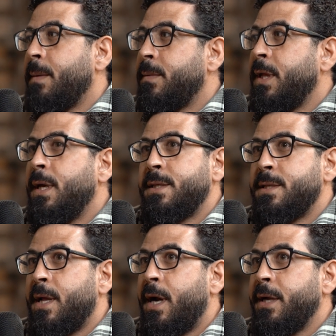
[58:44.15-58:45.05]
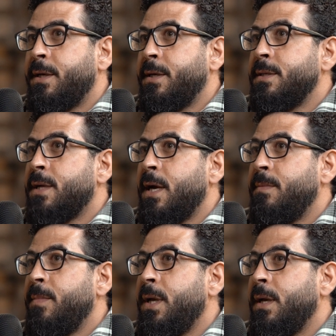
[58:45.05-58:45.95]
I think it's the writer
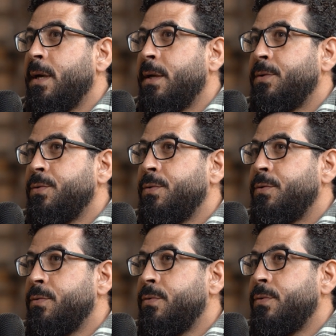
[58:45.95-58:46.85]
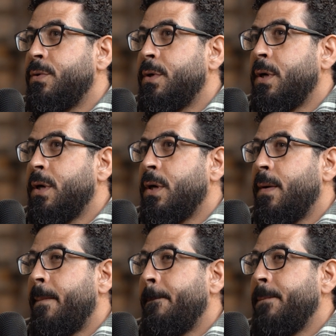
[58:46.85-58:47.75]
inside me to
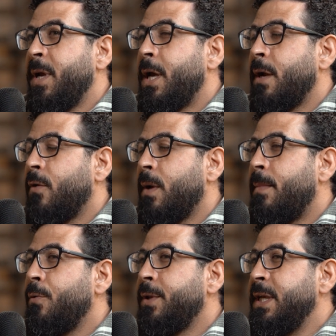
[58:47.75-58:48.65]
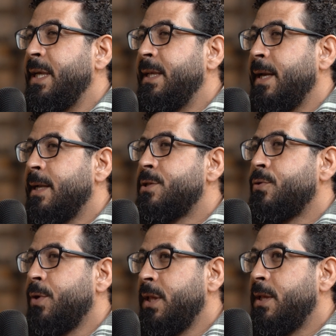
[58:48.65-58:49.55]
be careful about the details,
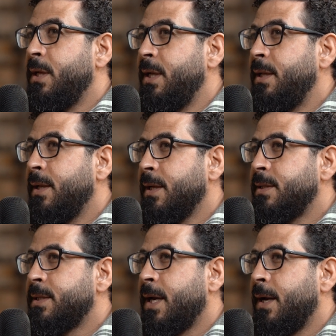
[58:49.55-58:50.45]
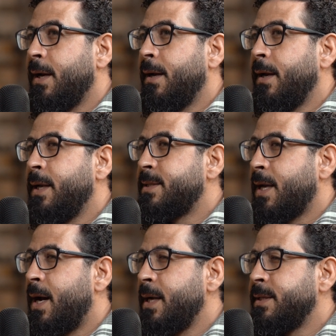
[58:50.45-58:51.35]
to read the details. His
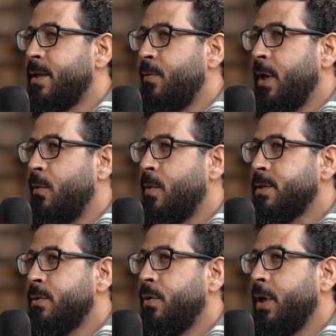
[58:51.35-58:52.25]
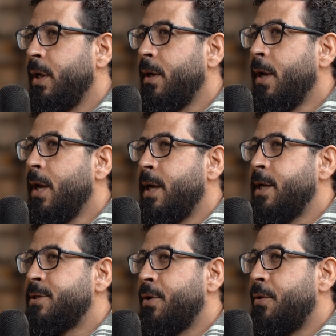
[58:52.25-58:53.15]
eyes, the way he was looking,
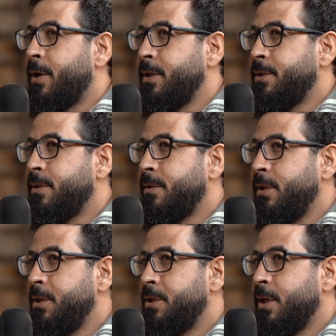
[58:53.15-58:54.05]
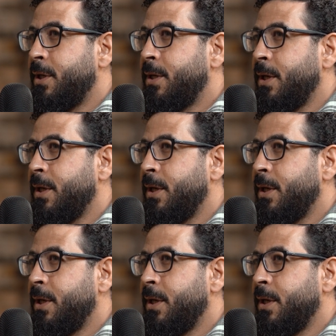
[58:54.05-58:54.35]
his orange T-shirt.